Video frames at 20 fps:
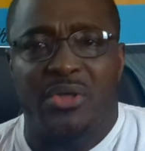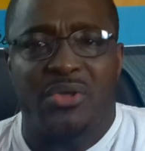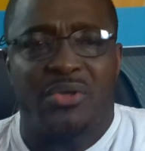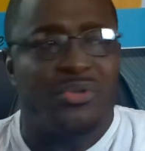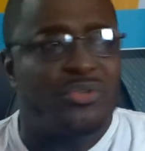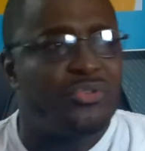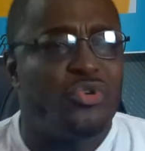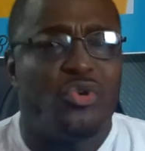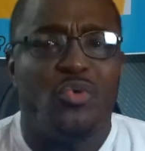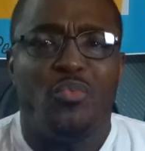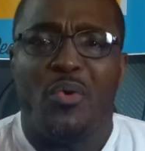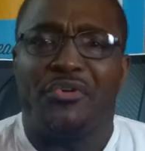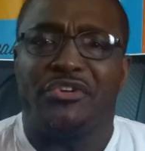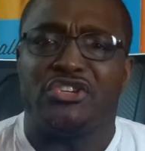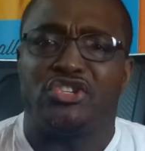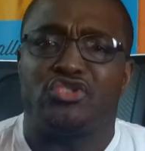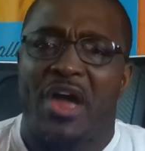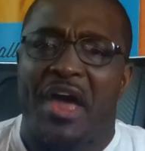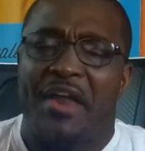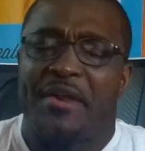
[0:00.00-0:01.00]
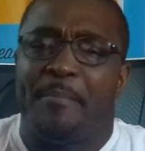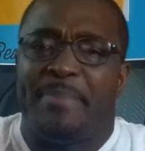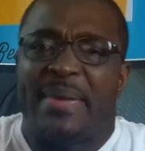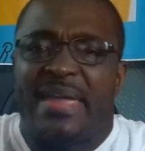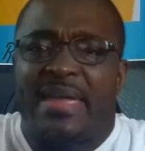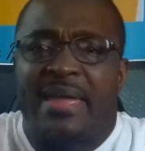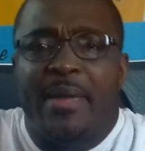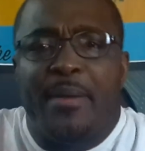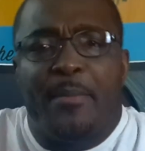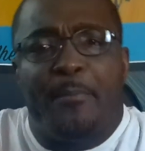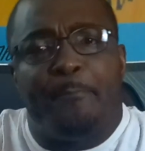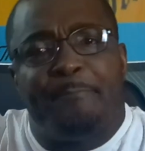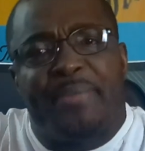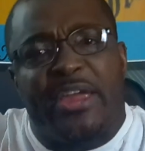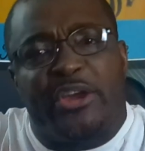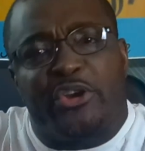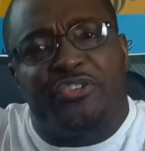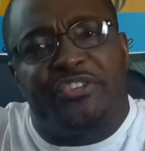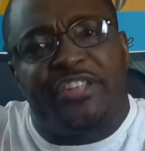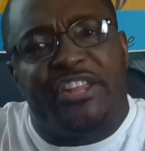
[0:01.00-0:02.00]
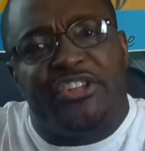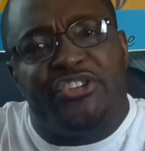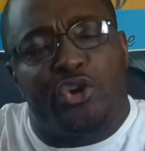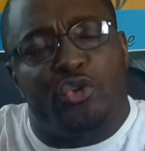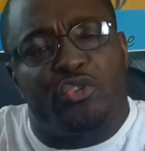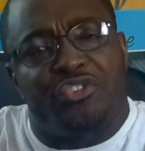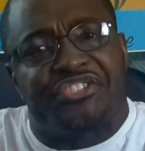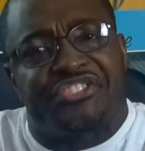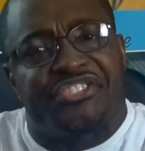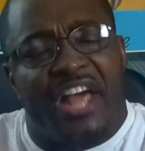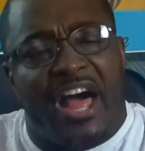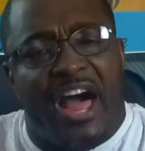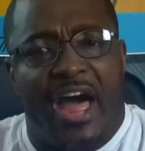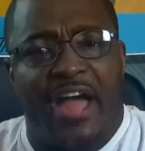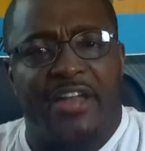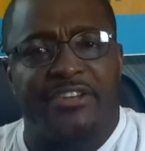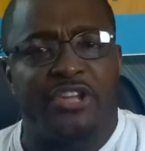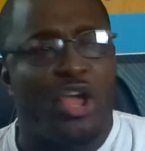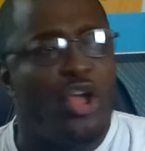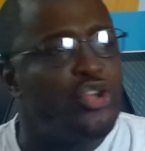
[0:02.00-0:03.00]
You want to try to be bigger than your son.